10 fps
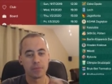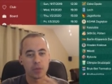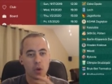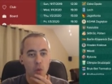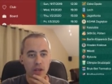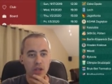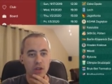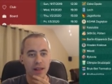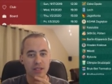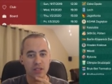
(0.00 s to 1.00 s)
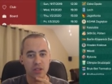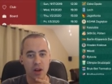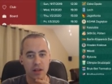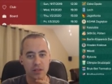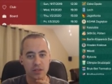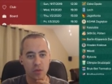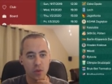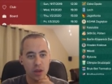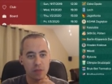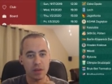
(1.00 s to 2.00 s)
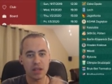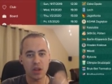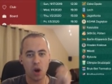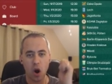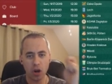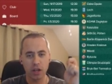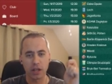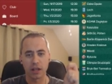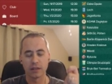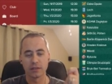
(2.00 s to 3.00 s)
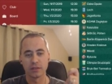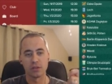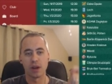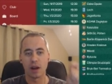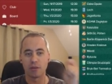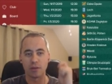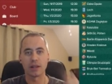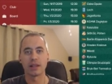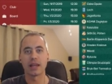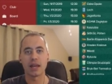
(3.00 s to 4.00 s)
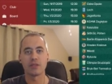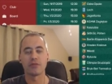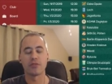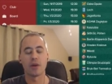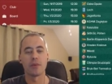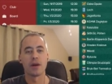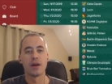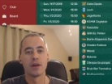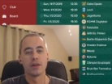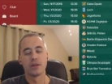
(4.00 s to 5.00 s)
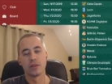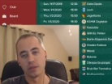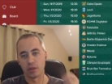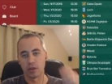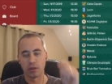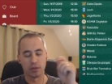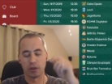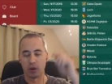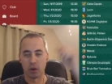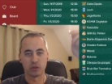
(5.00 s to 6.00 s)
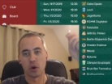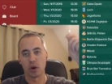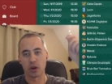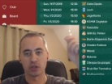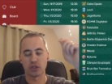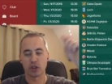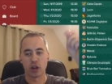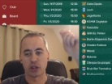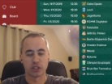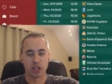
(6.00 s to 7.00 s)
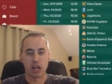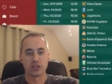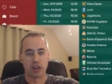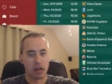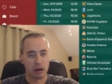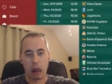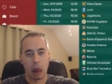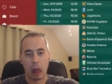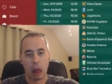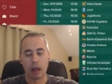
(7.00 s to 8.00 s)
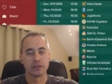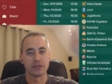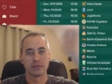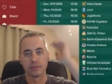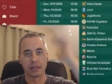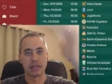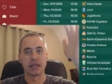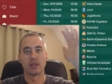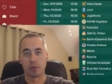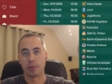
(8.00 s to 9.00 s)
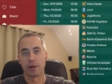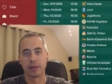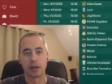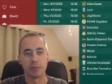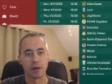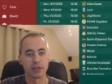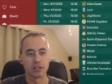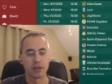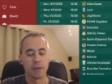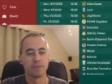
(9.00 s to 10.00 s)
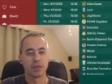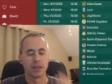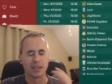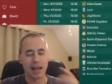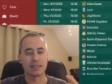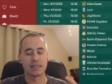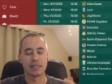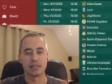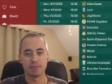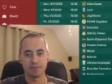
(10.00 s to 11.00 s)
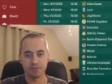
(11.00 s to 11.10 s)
When you last saw us, we beat Arka, who got relegated from L the Lotto Ekstraklasa League, the Premier League above us, last season.